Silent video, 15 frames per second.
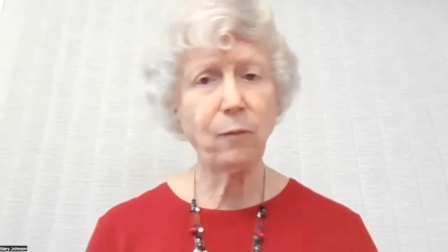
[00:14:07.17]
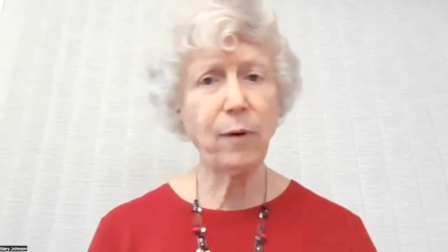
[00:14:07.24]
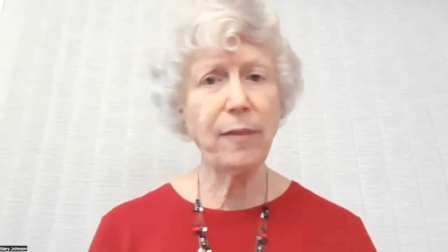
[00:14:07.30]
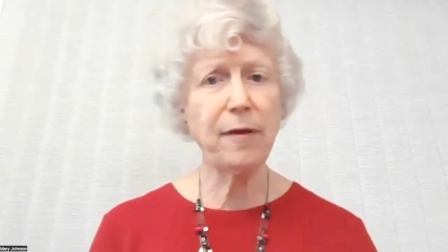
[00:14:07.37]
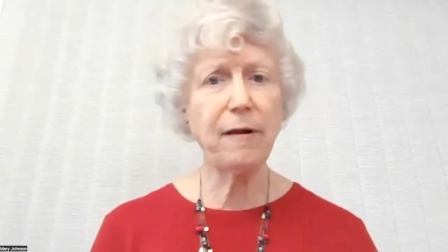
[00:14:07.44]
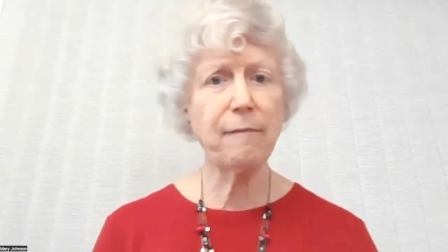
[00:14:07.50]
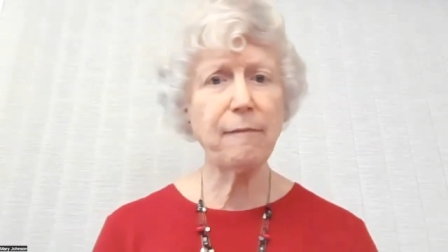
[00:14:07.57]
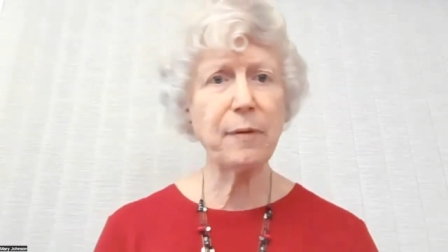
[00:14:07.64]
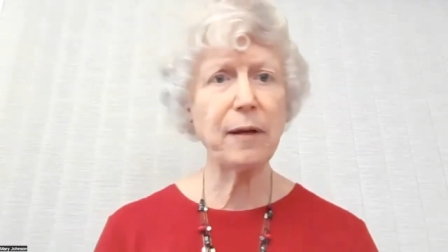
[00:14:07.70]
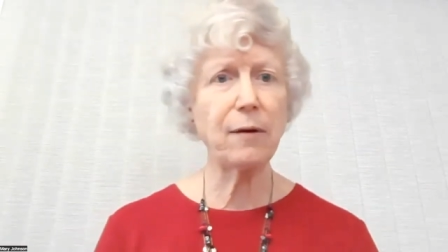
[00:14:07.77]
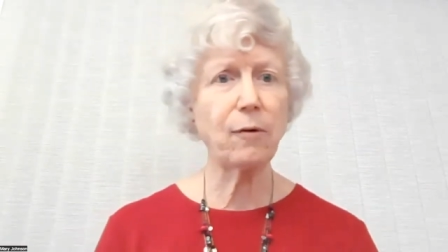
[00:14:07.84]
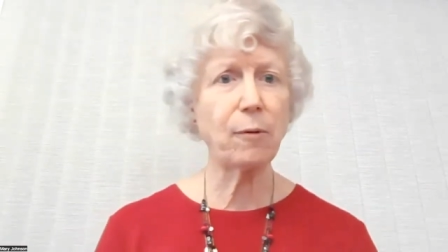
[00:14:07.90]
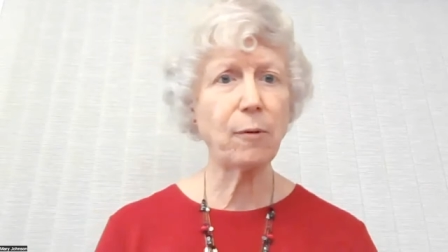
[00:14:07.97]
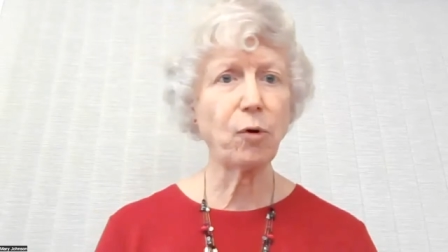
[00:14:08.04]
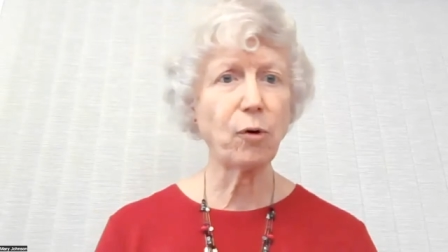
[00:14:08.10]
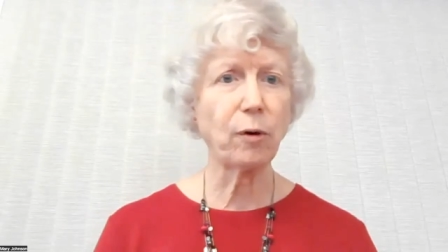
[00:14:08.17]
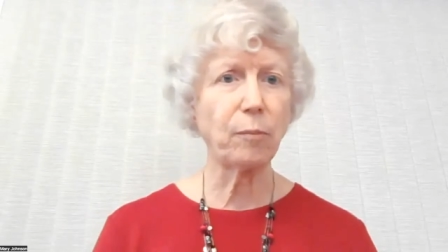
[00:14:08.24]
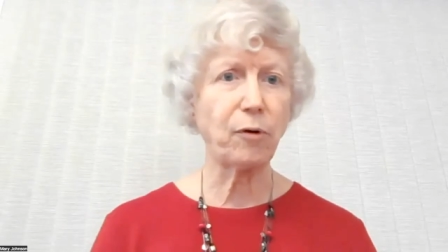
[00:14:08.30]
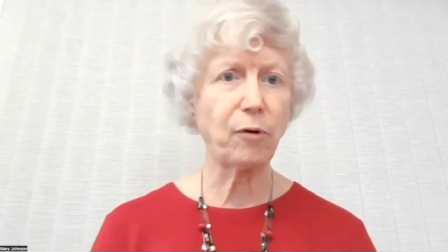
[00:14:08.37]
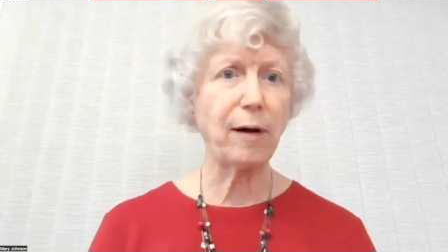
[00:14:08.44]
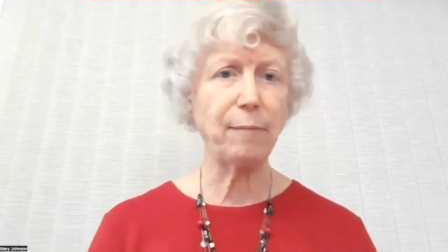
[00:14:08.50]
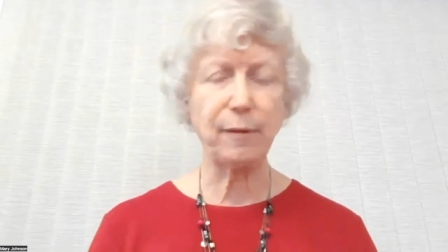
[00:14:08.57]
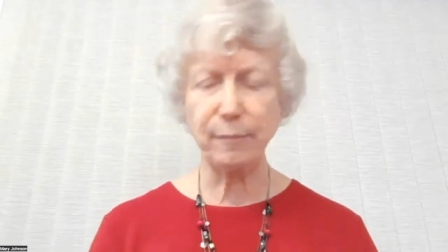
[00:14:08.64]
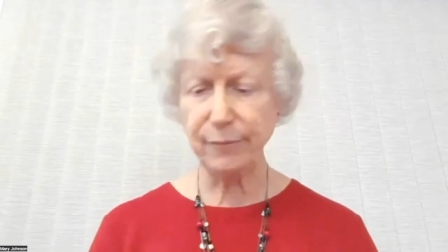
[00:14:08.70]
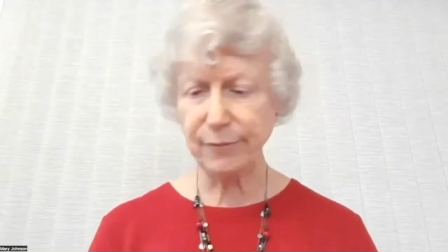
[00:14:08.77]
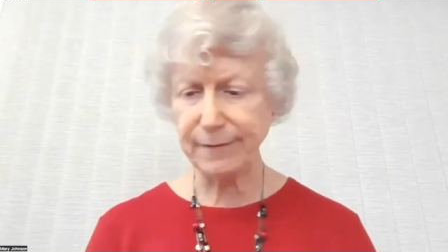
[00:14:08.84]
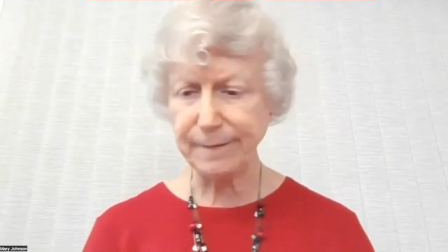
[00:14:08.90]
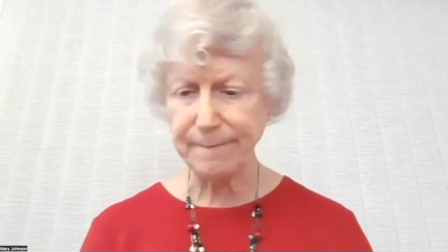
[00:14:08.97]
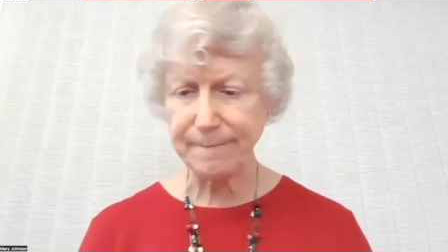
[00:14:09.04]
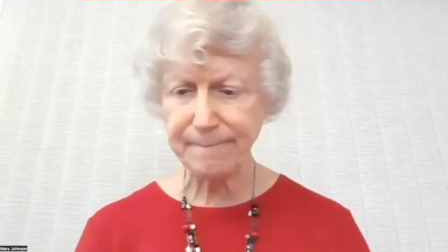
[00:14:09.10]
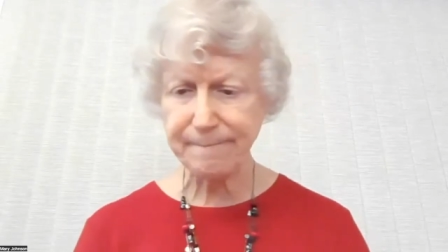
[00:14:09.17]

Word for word: when there have been hormonal problems.